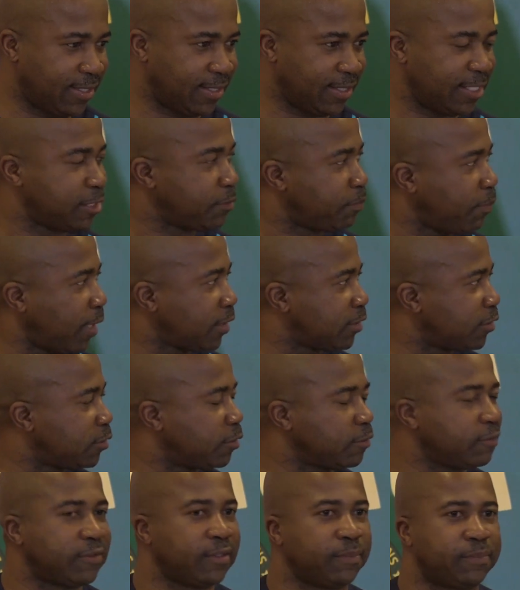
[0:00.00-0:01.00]
his part
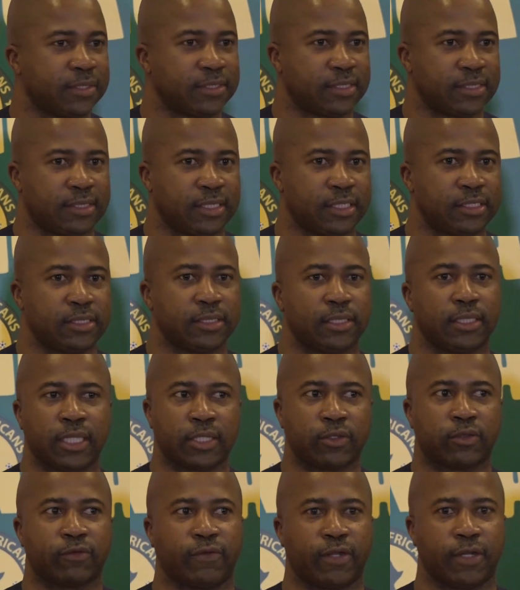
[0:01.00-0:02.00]
of the presentation.
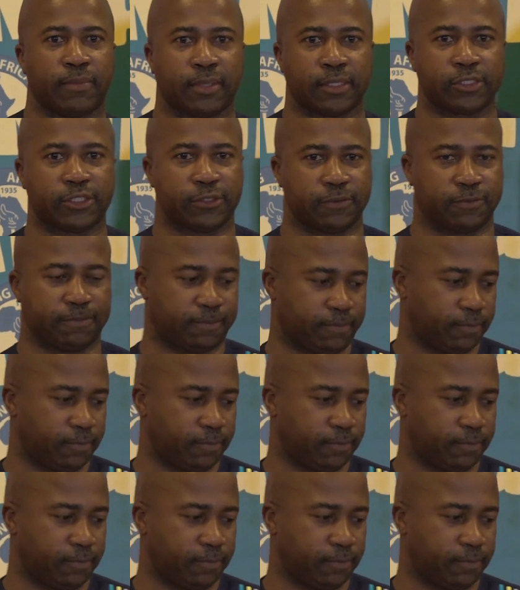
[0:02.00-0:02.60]
Thank you very much.